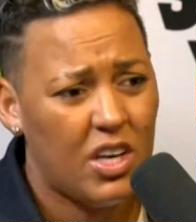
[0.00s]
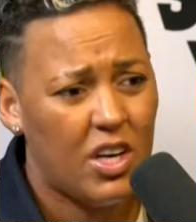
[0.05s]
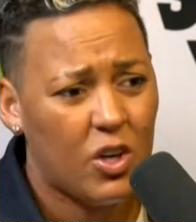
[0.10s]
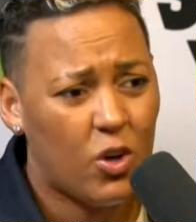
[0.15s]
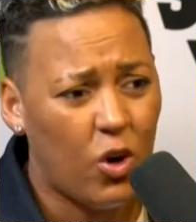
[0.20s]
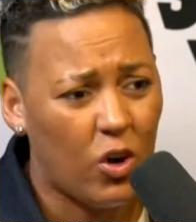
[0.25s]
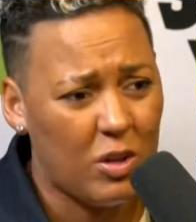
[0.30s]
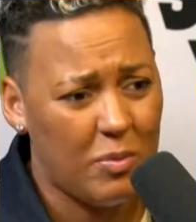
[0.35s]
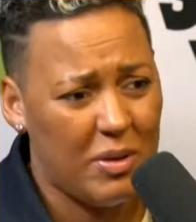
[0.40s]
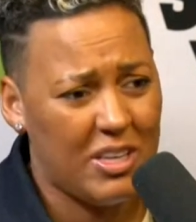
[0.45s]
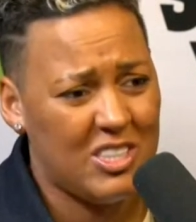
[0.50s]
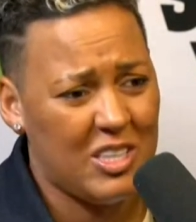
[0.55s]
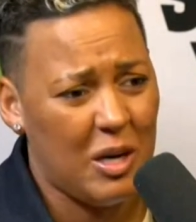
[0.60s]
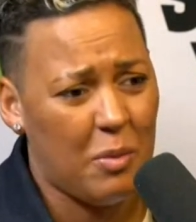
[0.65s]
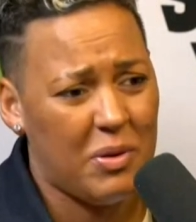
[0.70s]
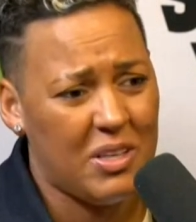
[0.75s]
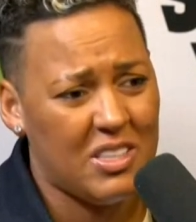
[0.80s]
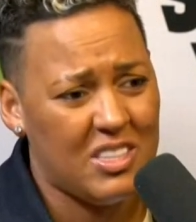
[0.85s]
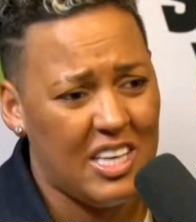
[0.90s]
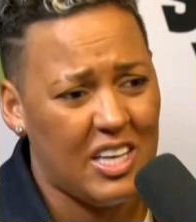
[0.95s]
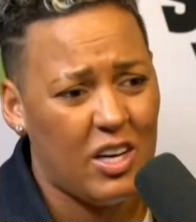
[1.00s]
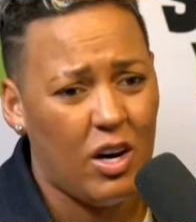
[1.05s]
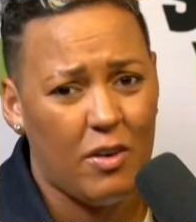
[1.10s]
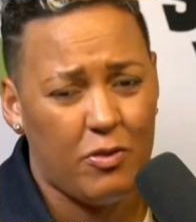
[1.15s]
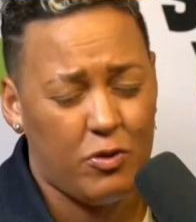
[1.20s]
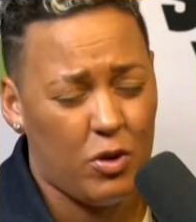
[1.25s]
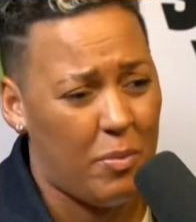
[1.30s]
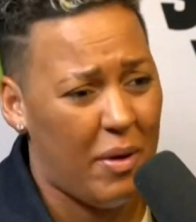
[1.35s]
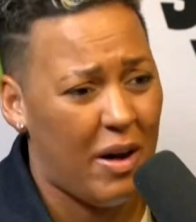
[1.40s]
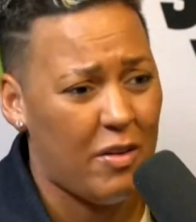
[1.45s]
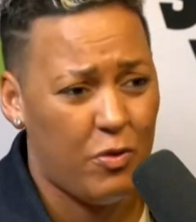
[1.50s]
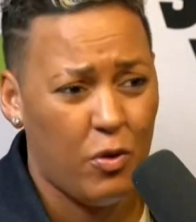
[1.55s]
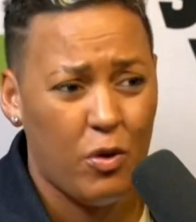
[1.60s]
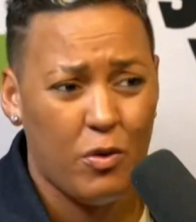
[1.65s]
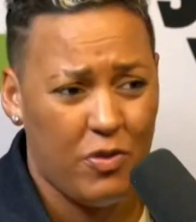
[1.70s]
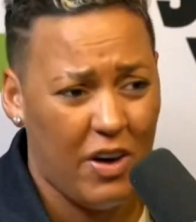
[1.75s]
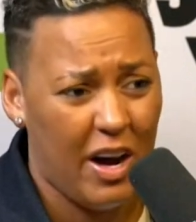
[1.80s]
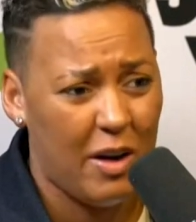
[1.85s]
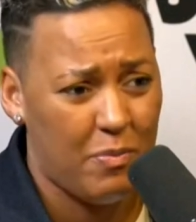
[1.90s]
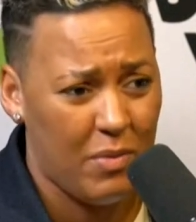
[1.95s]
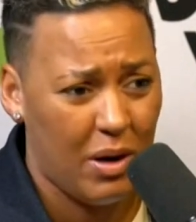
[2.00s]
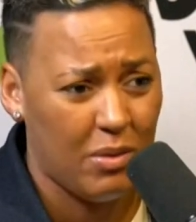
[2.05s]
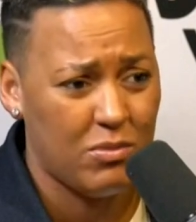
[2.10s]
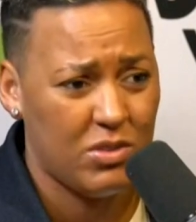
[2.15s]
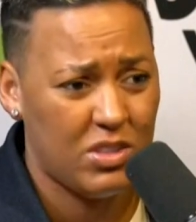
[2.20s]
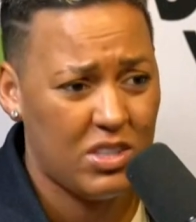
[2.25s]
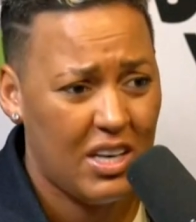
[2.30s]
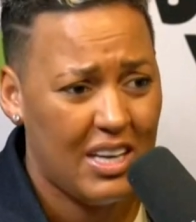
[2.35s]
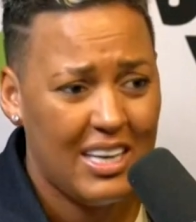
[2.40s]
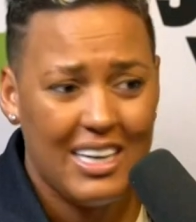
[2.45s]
got them in the Champions League after about 4 or 5 months.